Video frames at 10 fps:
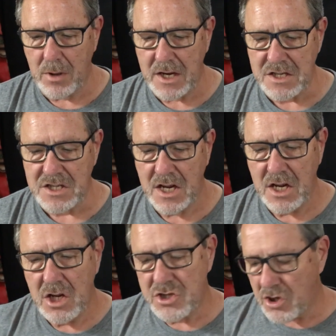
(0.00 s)
place.
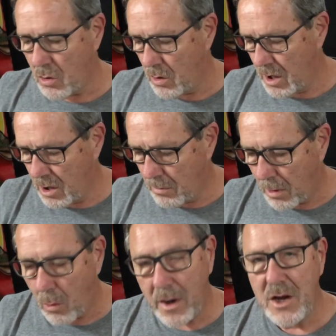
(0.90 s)
So,
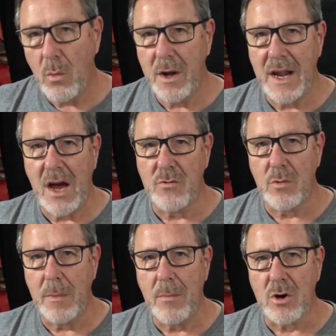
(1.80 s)
but when he went out,
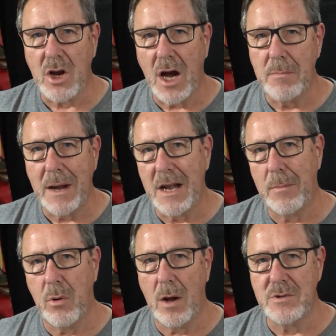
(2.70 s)
remember, God made
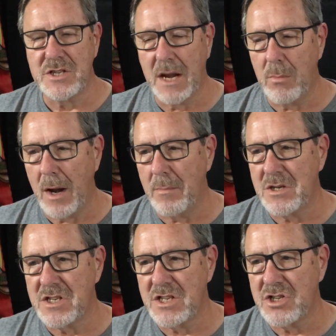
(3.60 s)
a promise to Abraham.
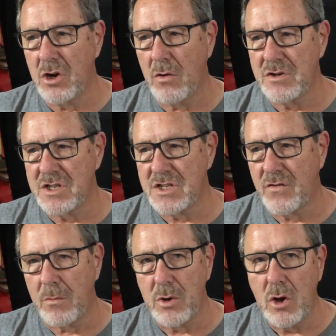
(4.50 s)
He says, it says,
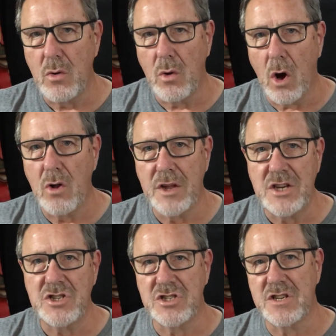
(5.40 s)
from you, all
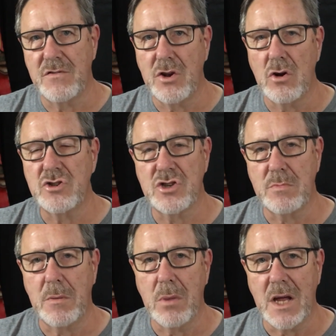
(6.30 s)
nations of the earth shall
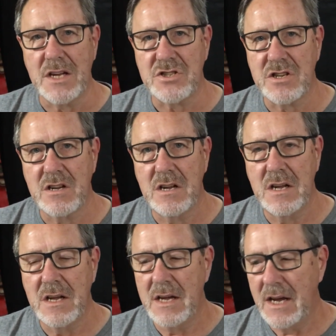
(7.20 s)
be blessed.
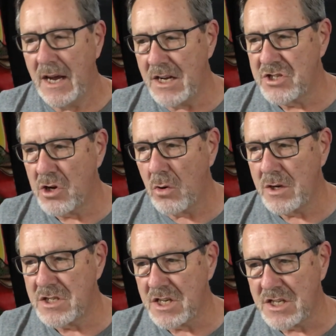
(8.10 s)
And so
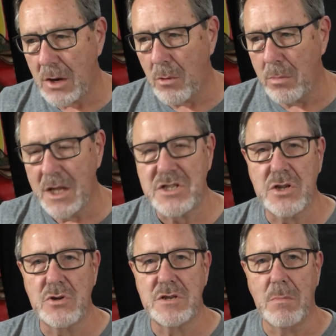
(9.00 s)
he says, I will bless
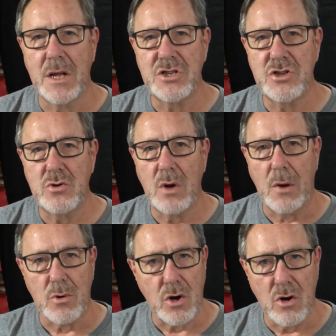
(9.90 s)
those that bless you.
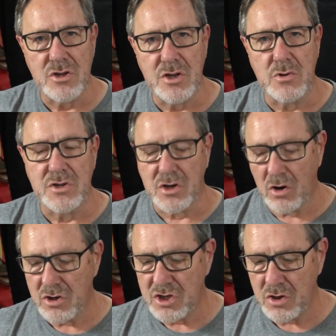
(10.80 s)
I will curse those that
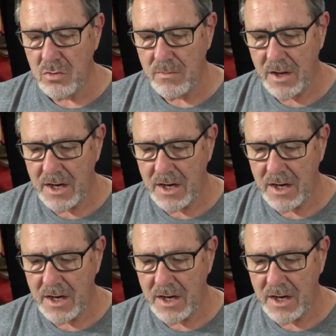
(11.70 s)
curse you.